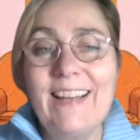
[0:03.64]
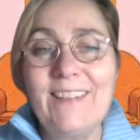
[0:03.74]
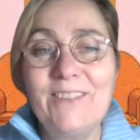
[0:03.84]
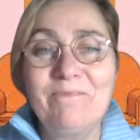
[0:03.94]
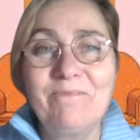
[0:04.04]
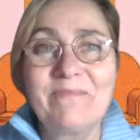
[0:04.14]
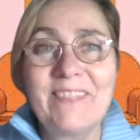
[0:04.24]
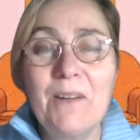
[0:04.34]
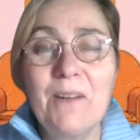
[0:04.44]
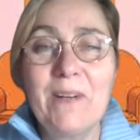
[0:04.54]
Hello,
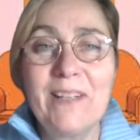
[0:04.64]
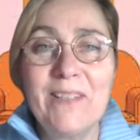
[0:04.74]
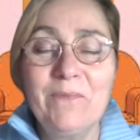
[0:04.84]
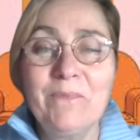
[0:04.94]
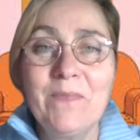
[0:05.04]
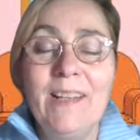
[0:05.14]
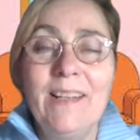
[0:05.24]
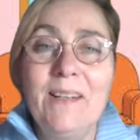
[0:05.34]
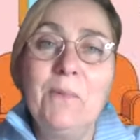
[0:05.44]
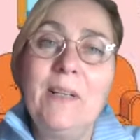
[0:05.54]
how are you?
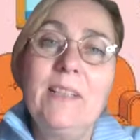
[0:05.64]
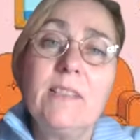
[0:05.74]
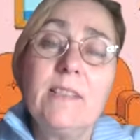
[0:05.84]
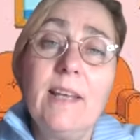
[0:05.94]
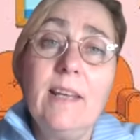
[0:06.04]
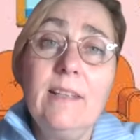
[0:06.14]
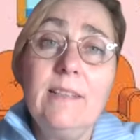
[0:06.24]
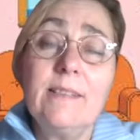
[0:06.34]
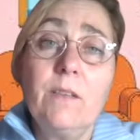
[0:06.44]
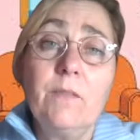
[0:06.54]
Well,
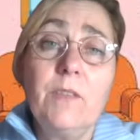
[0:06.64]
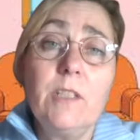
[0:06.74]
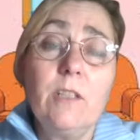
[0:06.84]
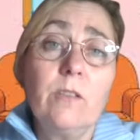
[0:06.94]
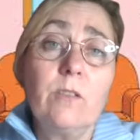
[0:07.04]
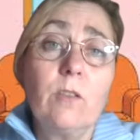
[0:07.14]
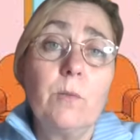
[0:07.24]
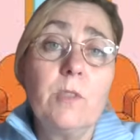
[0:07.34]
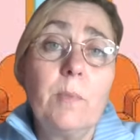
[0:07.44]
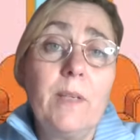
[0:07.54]
today's video is
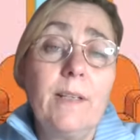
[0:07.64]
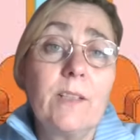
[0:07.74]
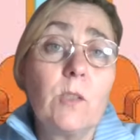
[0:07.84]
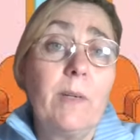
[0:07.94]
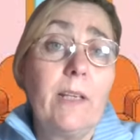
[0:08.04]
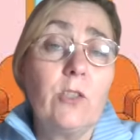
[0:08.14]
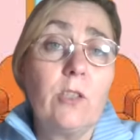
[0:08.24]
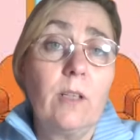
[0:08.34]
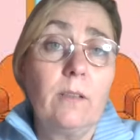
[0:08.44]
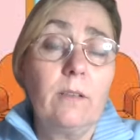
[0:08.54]
going to be an
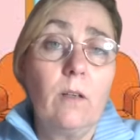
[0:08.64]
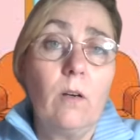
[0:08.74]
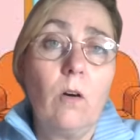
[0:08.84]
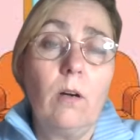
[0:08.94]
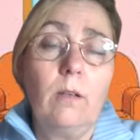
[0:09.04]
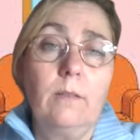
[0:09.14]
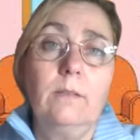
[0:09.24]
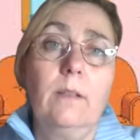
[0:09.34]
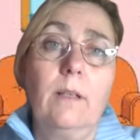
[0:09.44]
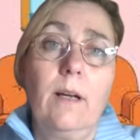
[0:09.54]
explanation
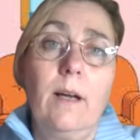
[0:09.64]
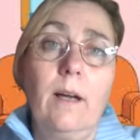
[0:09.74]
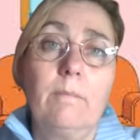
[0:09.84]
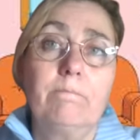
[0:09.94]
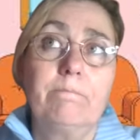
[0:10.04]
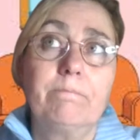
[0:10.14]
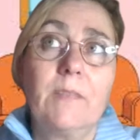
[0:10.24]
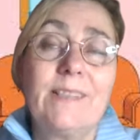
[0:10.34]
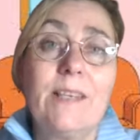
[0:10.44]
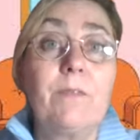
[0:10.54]
on
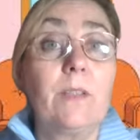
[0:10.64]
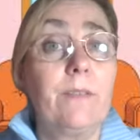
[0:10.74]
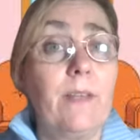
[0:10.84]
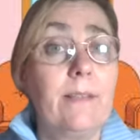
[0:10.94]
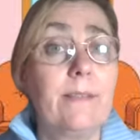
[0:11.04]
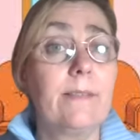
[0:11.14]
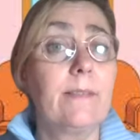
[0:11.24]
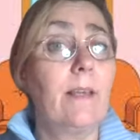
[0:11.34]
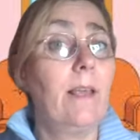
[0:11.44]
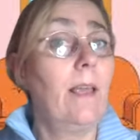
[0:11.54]
several
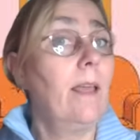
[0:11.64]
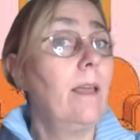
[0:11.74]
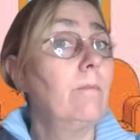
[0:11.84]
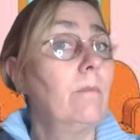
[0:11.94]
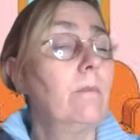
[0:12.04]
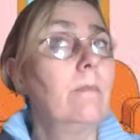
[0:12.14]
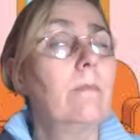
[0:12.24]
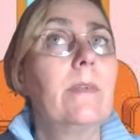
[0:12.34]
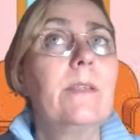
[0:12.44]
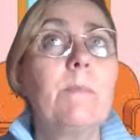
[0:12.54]
things,
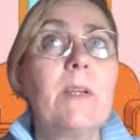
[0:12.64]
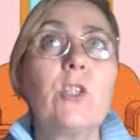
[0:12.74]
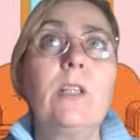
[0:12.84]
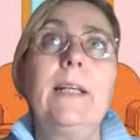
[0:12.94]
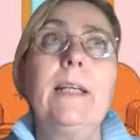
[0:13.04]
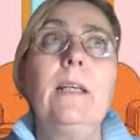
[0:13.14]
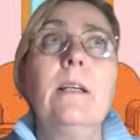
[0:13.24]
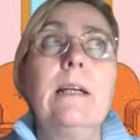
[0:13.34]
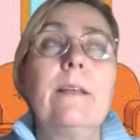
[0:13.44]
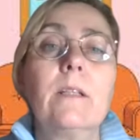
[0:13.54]
especially
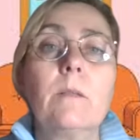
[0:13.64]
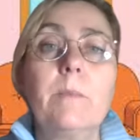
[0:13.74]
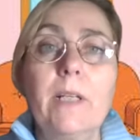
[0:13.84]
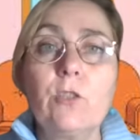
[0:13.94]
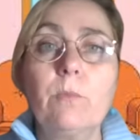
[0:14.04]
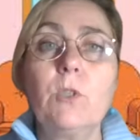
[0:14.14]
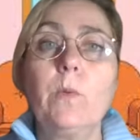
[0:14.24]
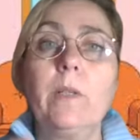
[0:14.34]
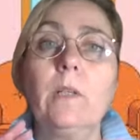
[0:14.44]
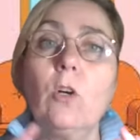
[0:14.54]
the combination
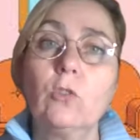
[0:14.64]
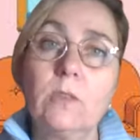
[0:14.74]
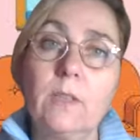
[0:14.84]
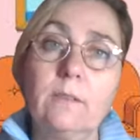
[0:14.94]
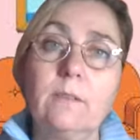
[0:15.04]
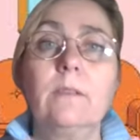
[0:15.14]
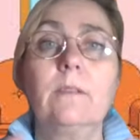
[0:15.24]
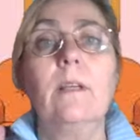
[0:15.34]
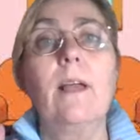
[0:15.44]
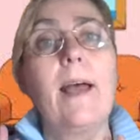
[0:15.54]
between content
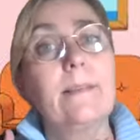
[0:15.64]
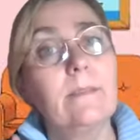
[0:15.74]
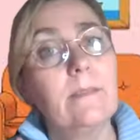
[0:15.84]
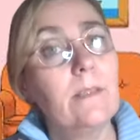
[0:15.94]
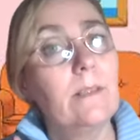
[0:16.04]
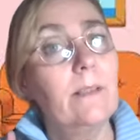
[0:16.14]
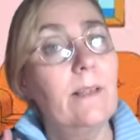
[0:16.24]
and,